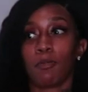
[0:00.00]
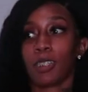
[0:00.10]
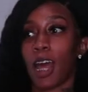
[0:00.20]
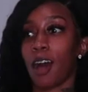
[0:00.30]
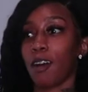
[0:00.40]

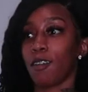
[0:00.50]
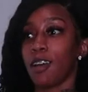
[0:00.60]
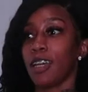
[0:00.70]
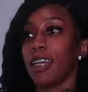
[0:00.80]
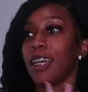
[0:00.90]
with y'all
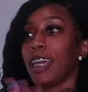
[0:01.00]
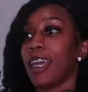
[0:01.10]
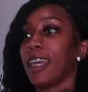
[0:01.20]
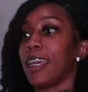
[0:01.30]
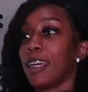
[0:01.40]

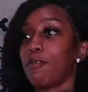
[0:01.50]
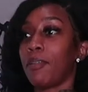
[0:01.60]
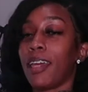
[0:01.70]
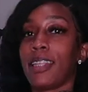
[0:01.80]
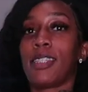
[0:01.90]
and get
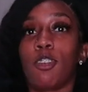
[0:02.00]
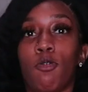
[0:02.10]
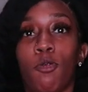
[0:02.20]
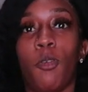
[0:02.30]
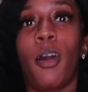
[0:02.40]
back
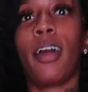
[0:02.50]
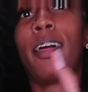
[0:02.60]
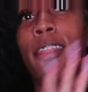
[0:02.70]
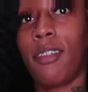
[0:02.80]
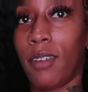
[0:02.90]
to
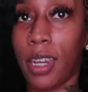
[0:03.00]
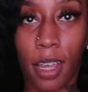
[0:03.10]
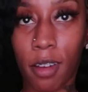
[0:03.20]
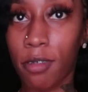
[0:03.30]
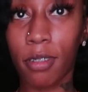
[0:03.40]
the
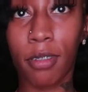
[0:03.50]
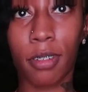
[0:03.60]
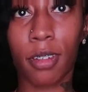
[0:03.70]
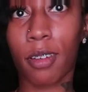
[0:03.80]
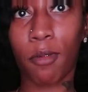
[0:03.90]
video
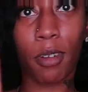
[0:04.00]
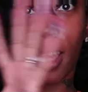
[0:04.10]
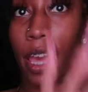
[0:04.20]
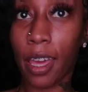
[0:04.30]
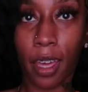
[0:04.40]

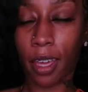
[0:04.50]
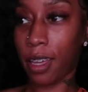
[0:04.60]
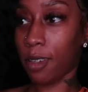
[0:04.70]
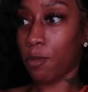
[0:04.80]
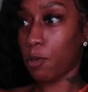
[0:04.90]
at
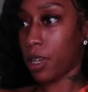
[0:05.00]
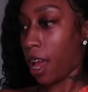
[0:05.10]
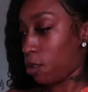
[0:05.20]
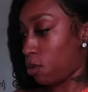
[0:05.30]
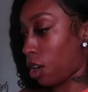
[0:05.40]
hand, what we
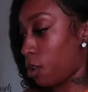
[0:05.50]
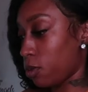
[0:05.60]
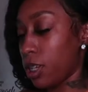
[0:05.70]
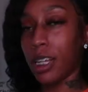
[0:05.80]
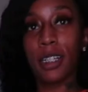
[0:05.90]
got going
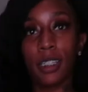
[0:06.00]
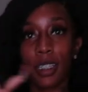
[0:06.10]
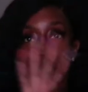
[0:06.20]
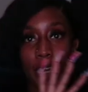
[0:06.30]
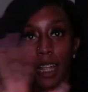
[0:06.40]
on.
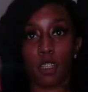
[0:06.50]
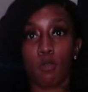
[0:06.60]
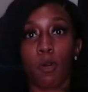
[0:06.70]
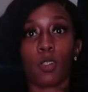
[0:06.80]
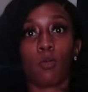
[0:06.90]
Because I got
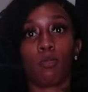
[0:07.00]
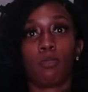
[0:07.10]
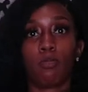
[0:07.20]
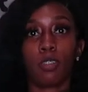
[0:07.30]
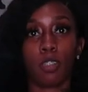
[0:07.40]
two more
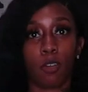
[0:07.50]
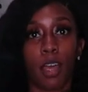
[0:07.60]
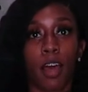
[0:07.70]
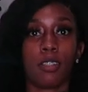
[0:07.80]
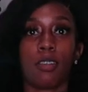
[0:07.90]
swimsuits to show
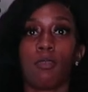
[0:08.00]
y'all,